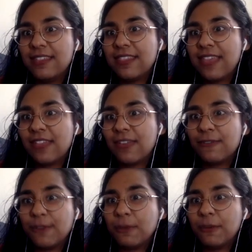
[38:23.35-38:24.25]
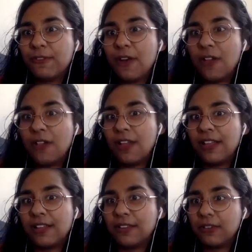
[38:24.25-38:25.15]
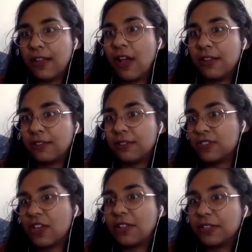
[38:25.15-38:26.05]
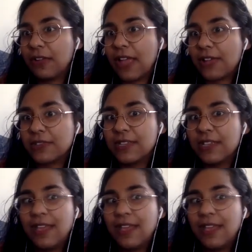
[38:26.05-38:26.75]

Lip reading: that your foot will fall on solid ground.